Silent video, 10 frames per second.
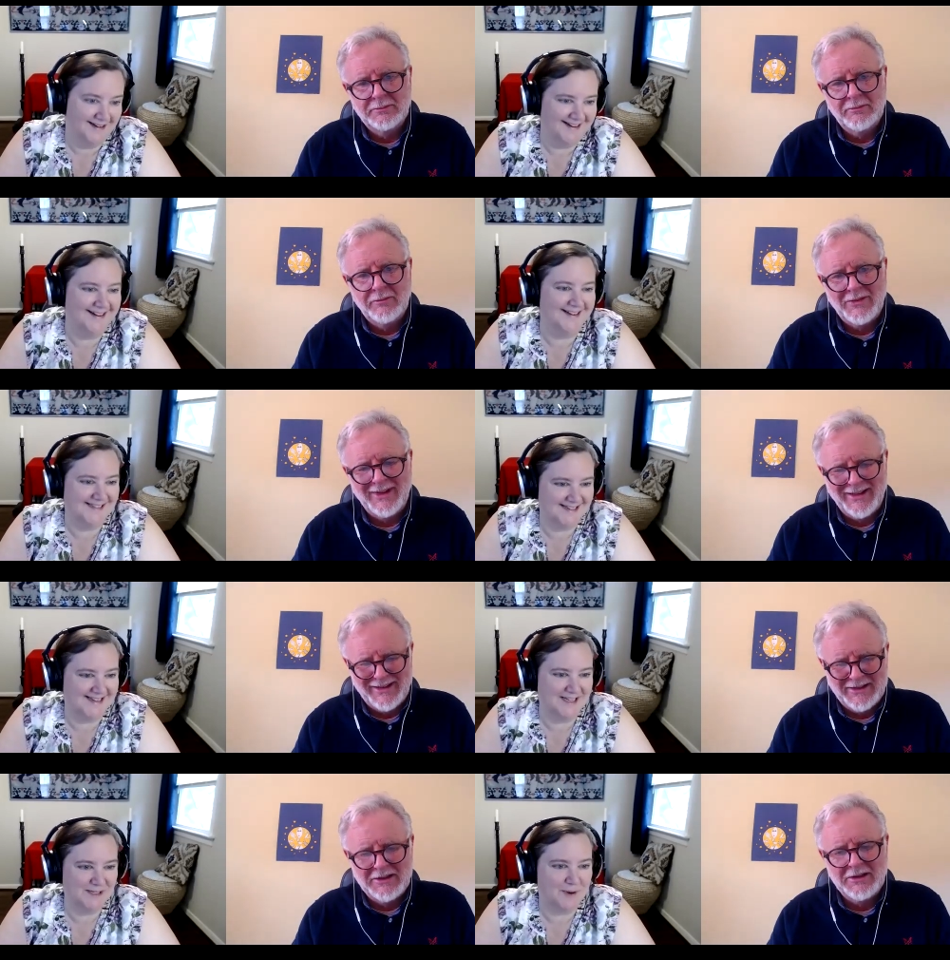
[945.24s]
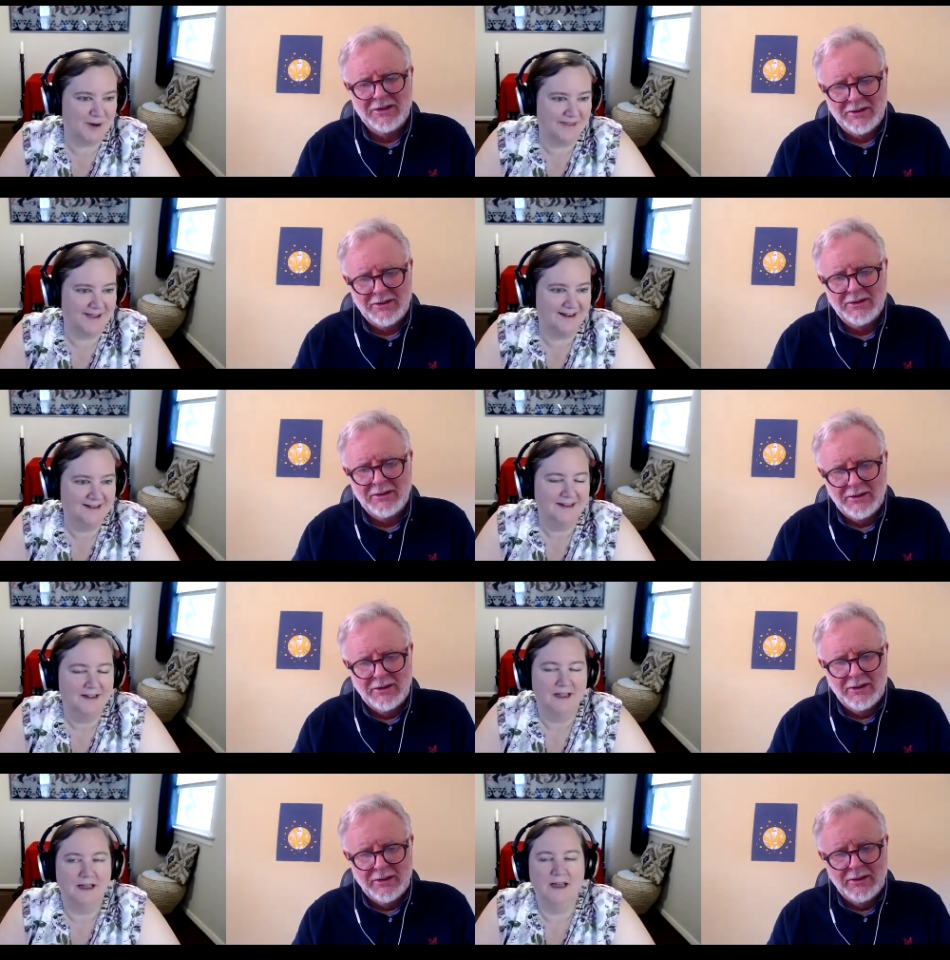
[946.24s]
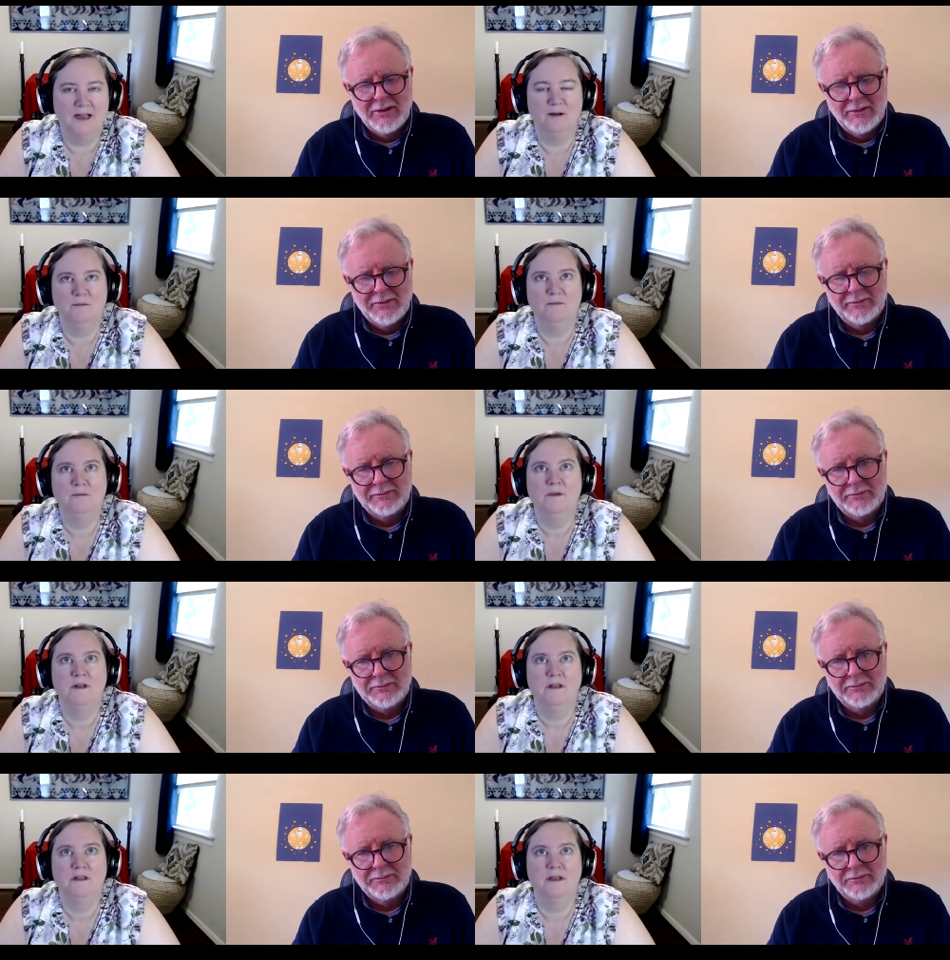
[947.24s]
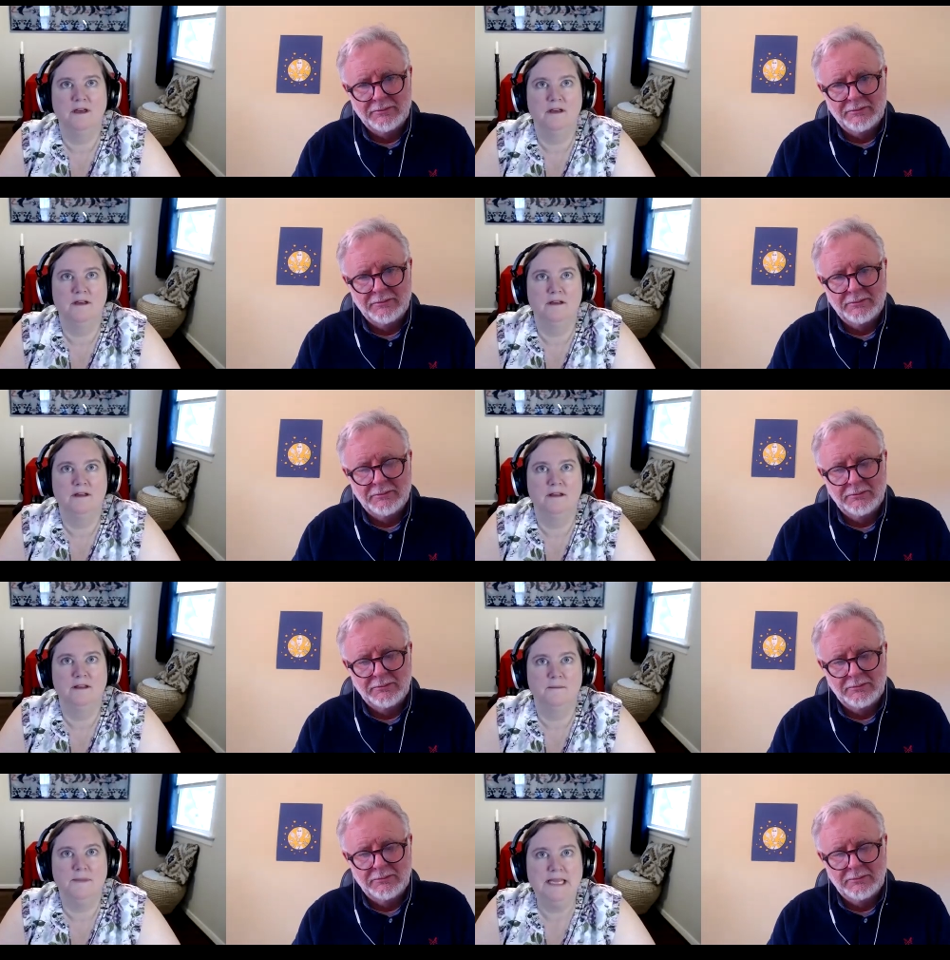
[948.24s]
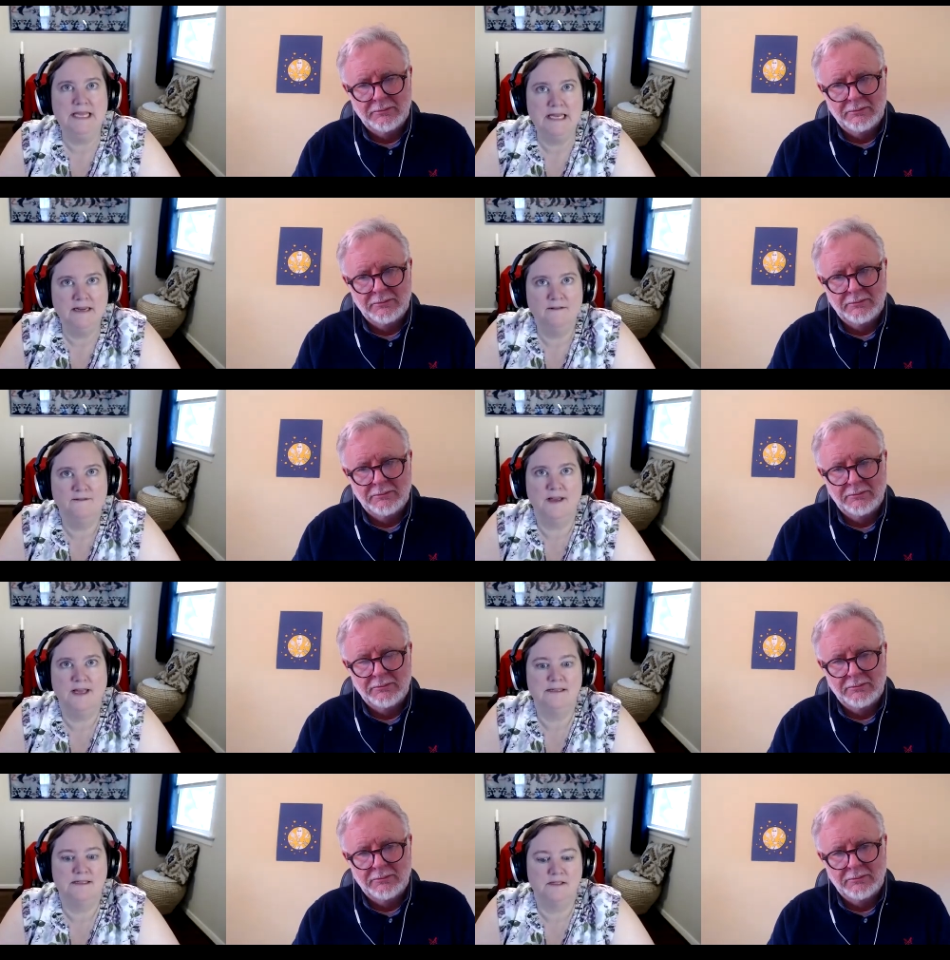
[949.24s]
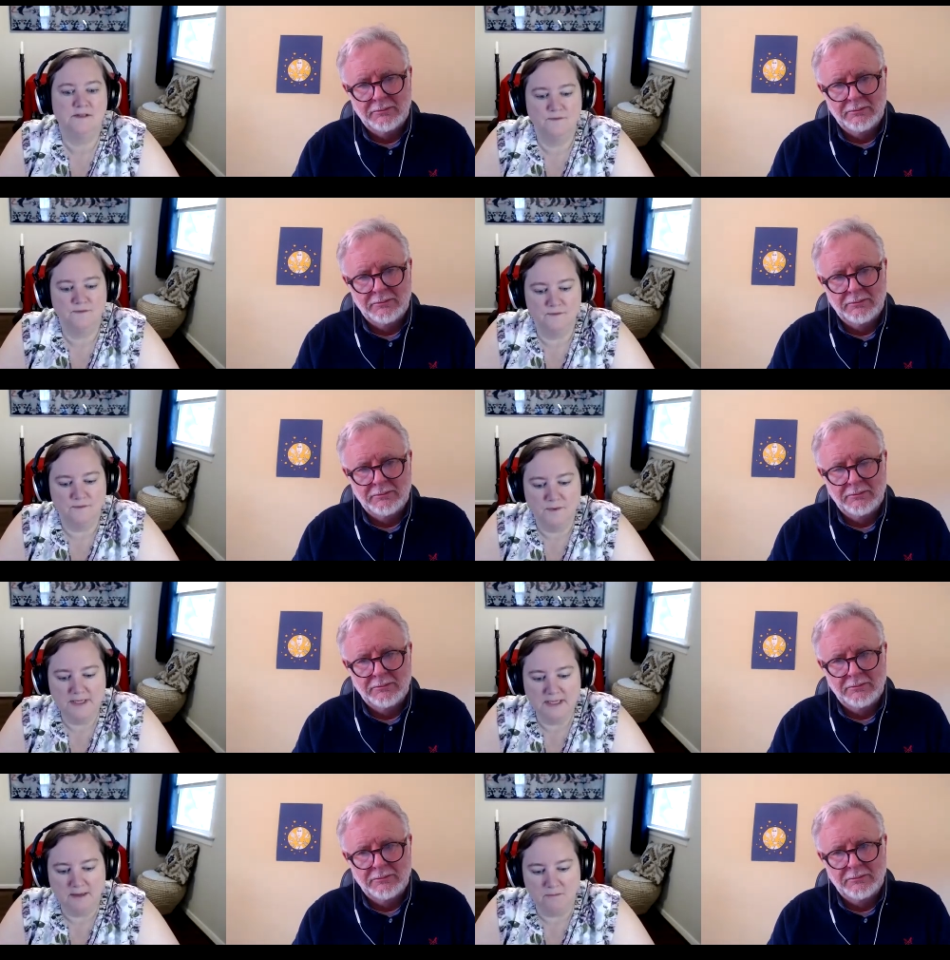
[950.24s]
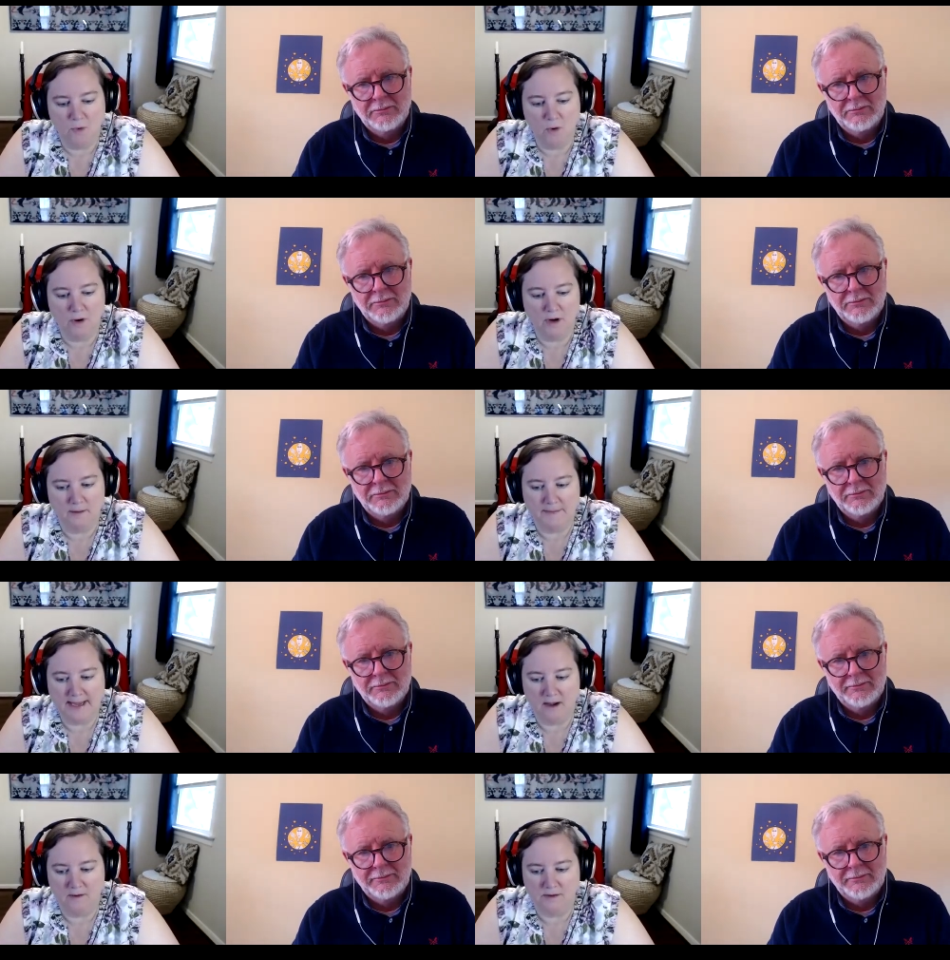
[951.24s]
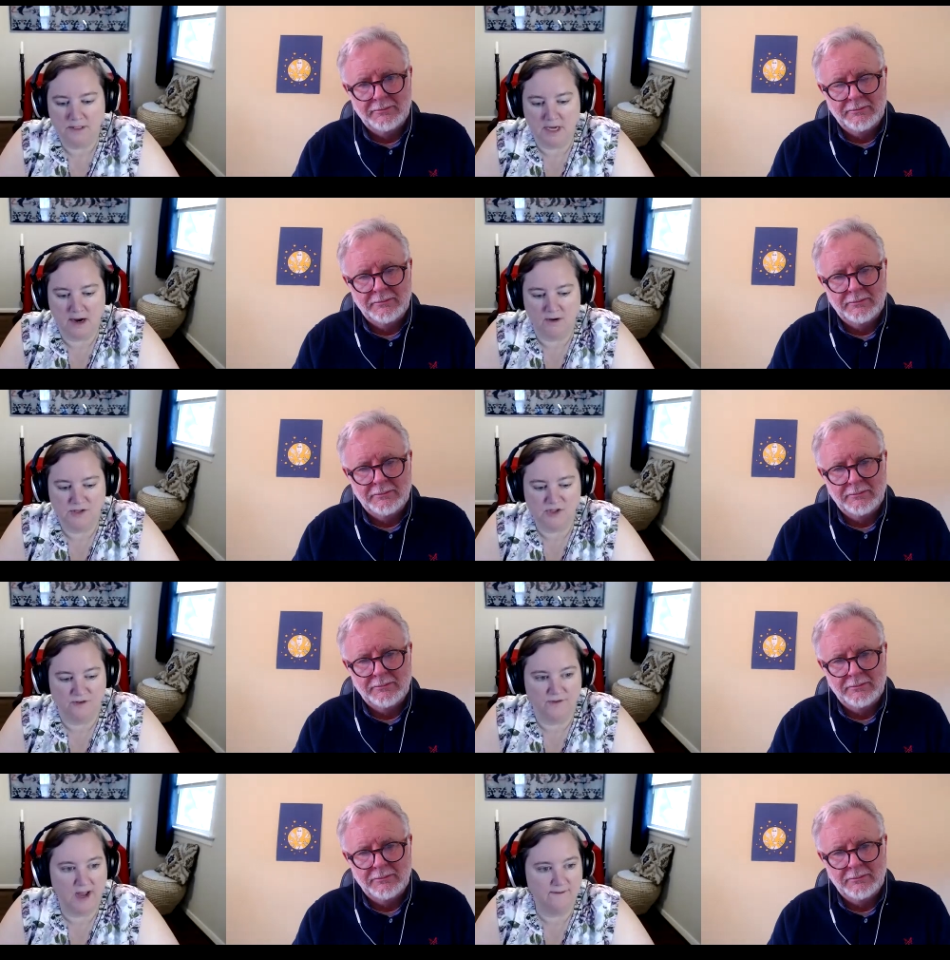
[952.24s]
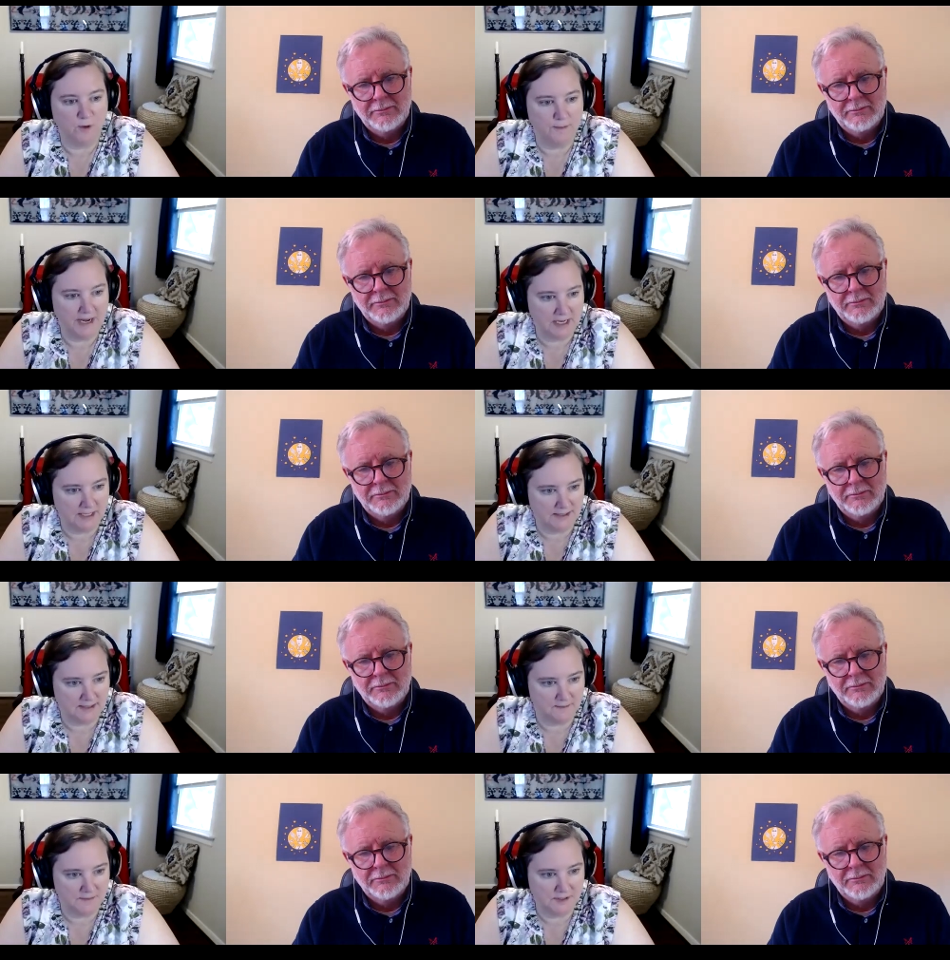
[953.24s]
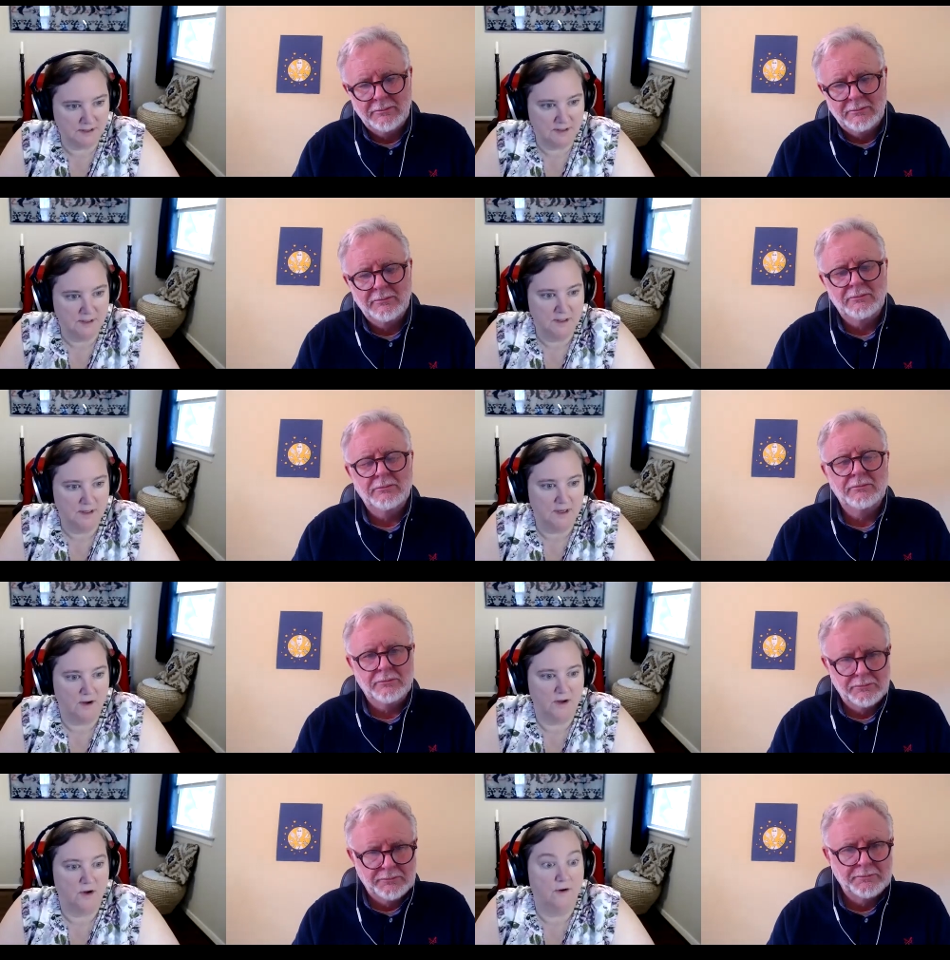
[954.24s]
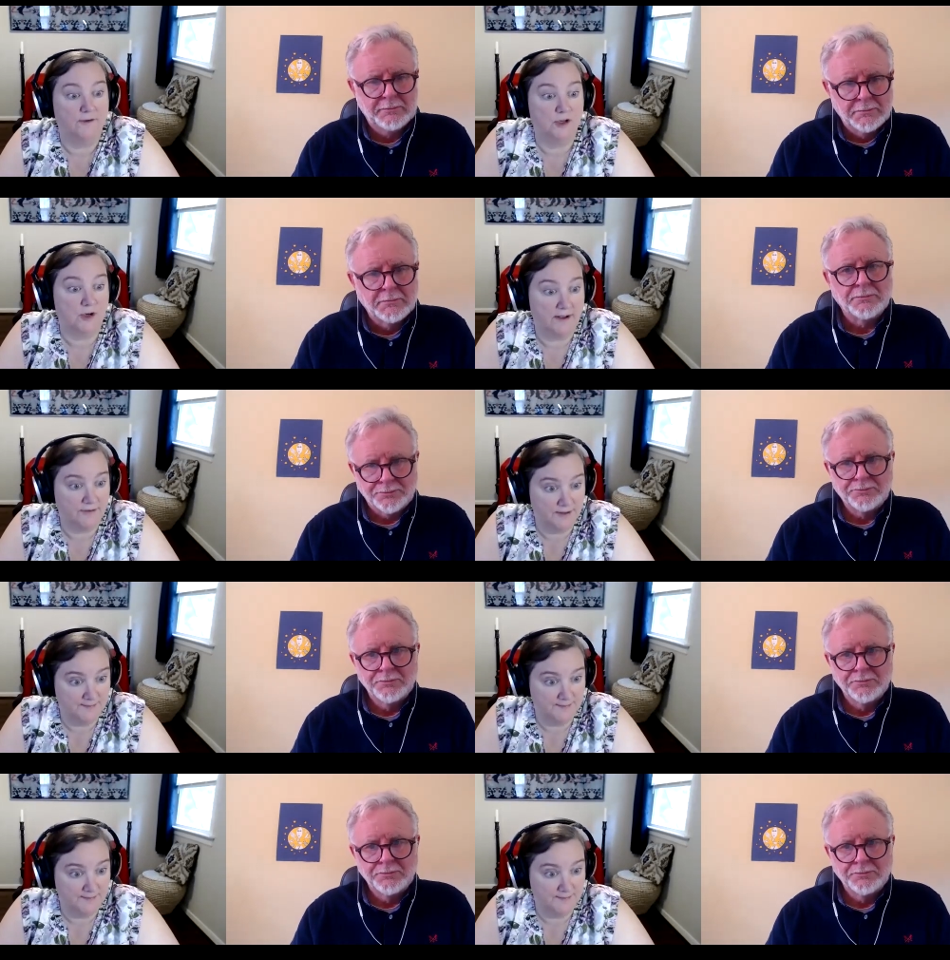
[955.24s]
Speaker 1: it is it is part of that um, the the beginning phase is really more about our survival mechanisms on overdrive